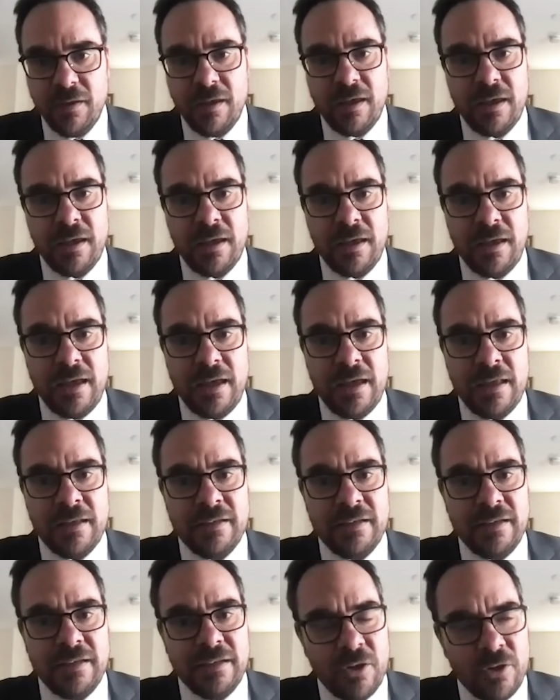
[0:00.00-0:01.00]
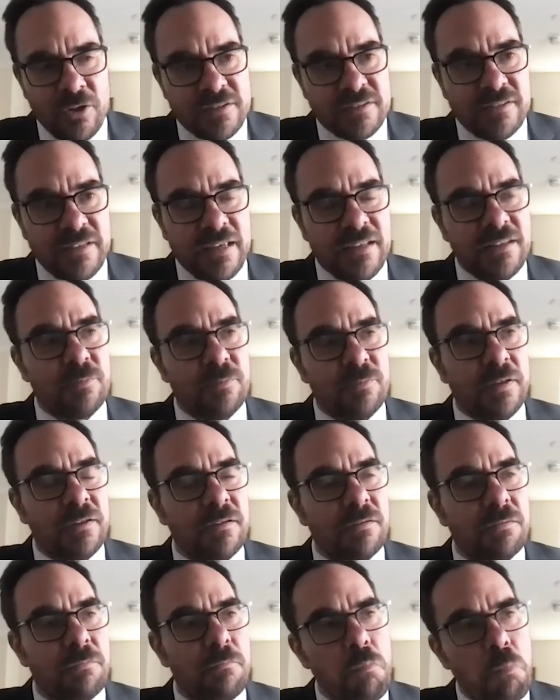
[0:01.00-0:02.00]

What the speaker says: And in her statement,